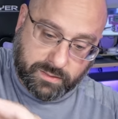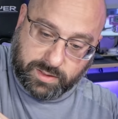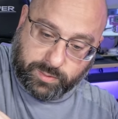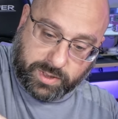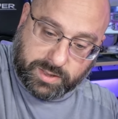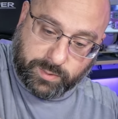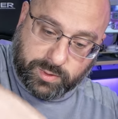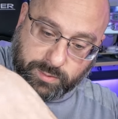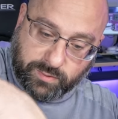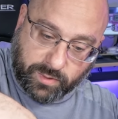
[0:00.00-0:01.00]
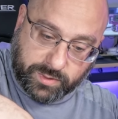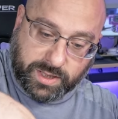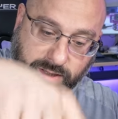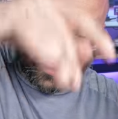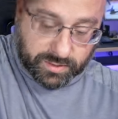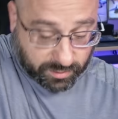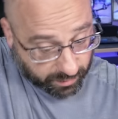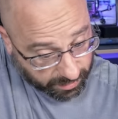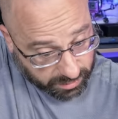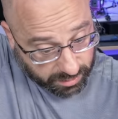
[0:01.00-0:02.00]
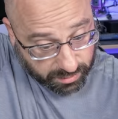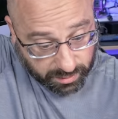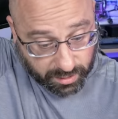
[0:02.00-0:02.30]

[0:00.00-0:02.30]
This plate's supposed to be rotated this direction.